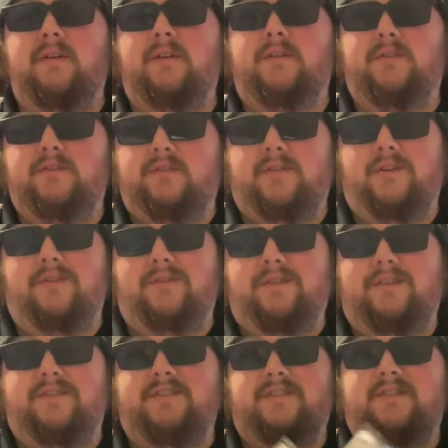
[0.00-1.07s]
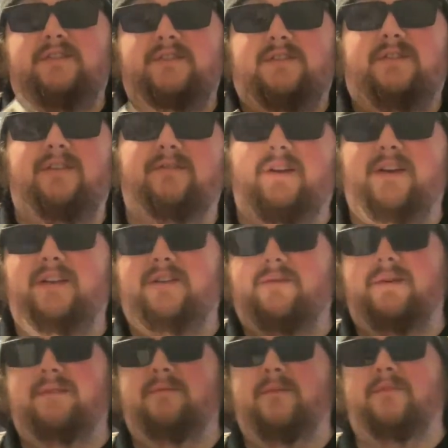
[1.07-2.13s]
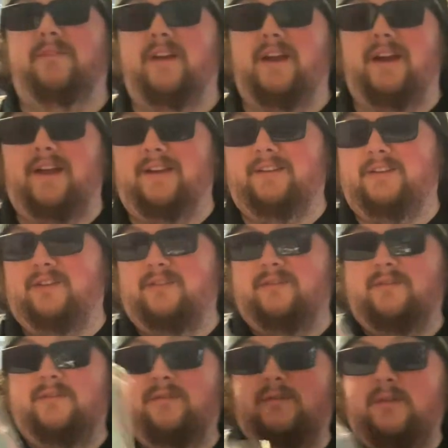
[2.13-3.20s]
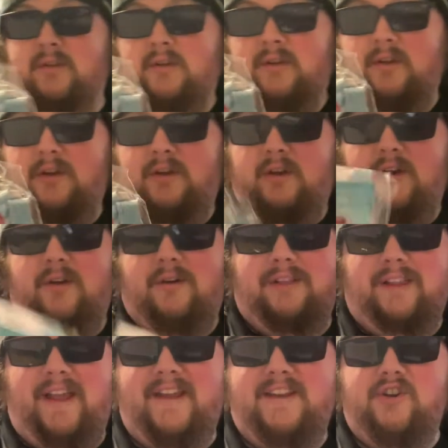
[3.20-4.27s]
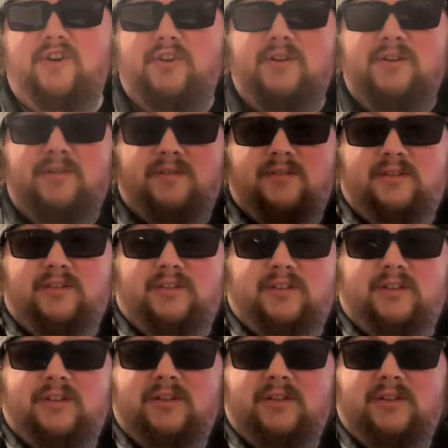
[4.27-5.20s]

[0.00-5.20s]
So let's just get right into it. We've got a lanyard, little.